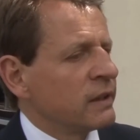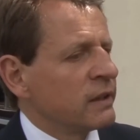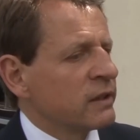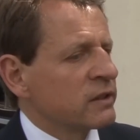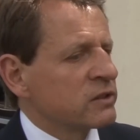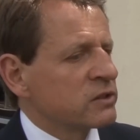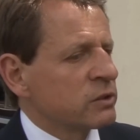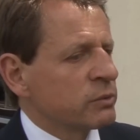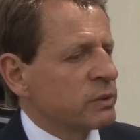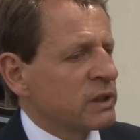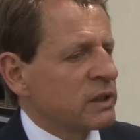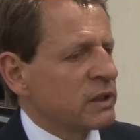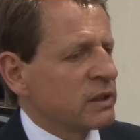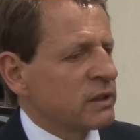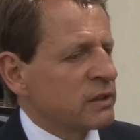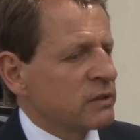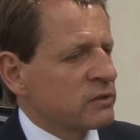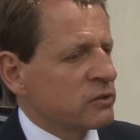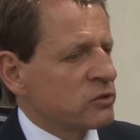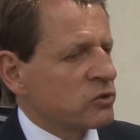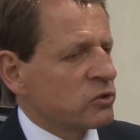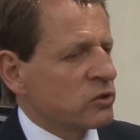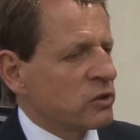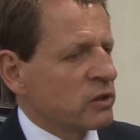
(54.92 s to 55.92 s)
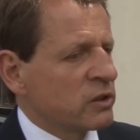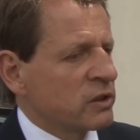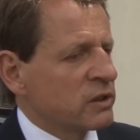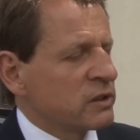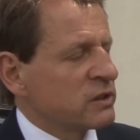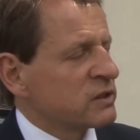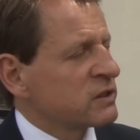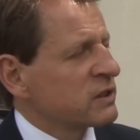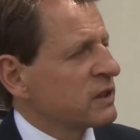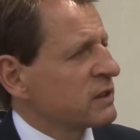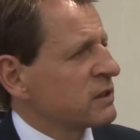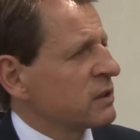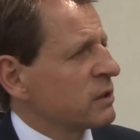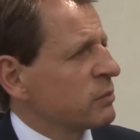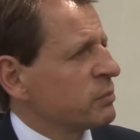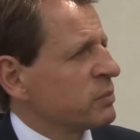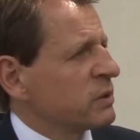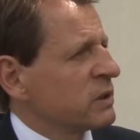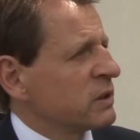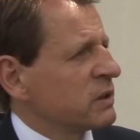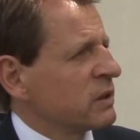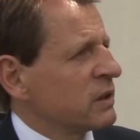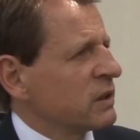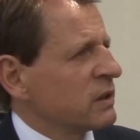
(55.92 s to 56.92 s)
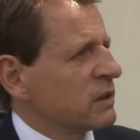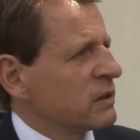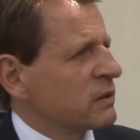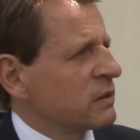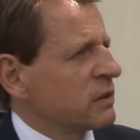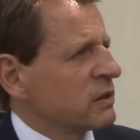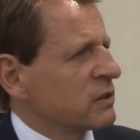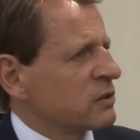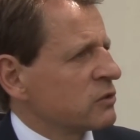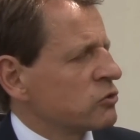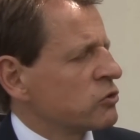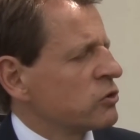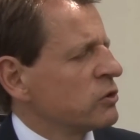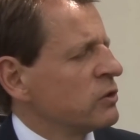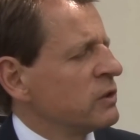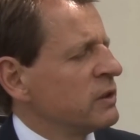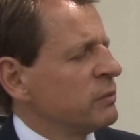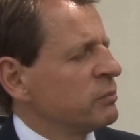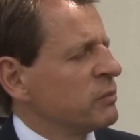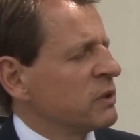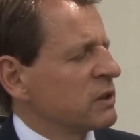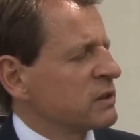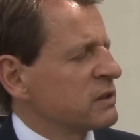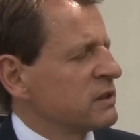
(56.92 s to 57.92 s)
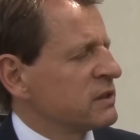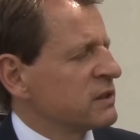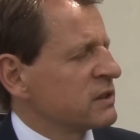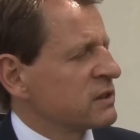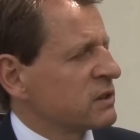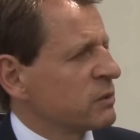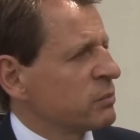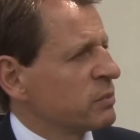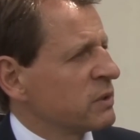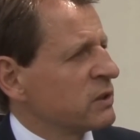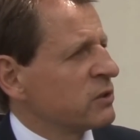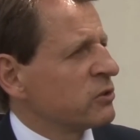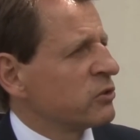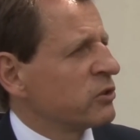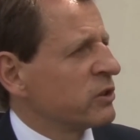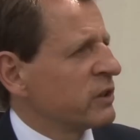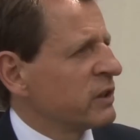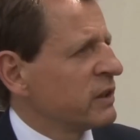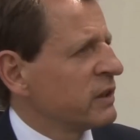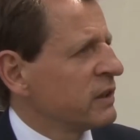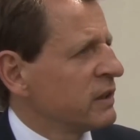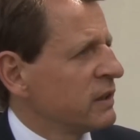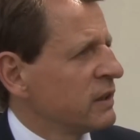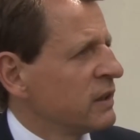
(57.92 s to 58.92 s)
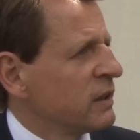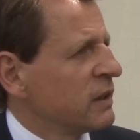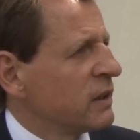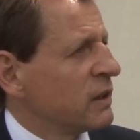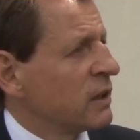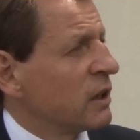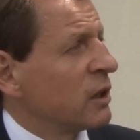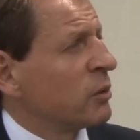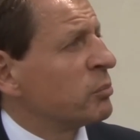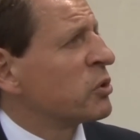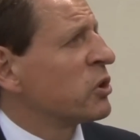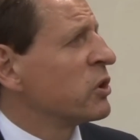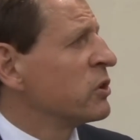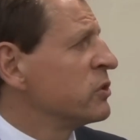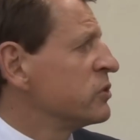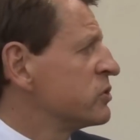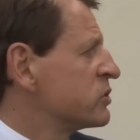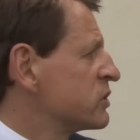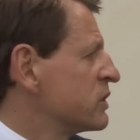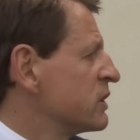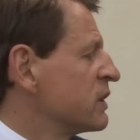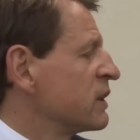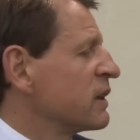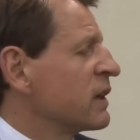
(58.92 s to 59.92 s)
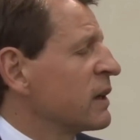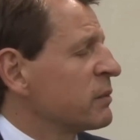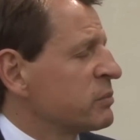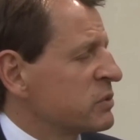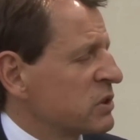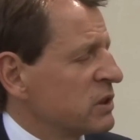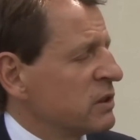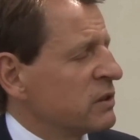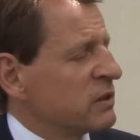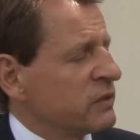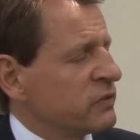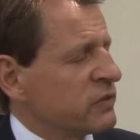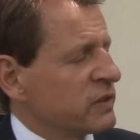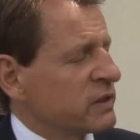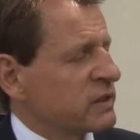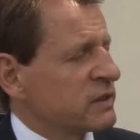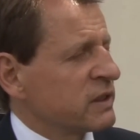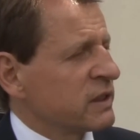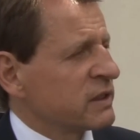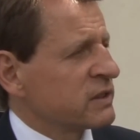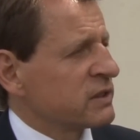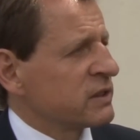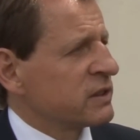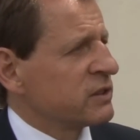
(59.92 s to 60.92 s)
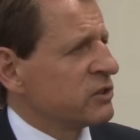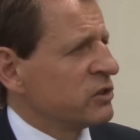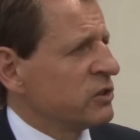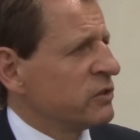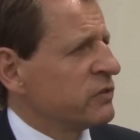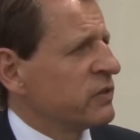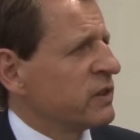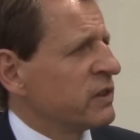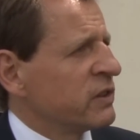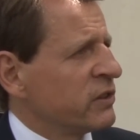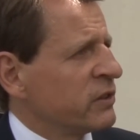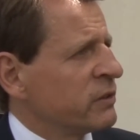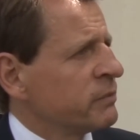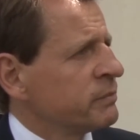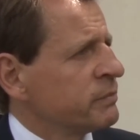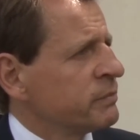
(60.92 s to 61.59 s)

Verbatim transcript: So we're going to try and set up a truly multidisciplinary approach in an absolutely fantastic new venue.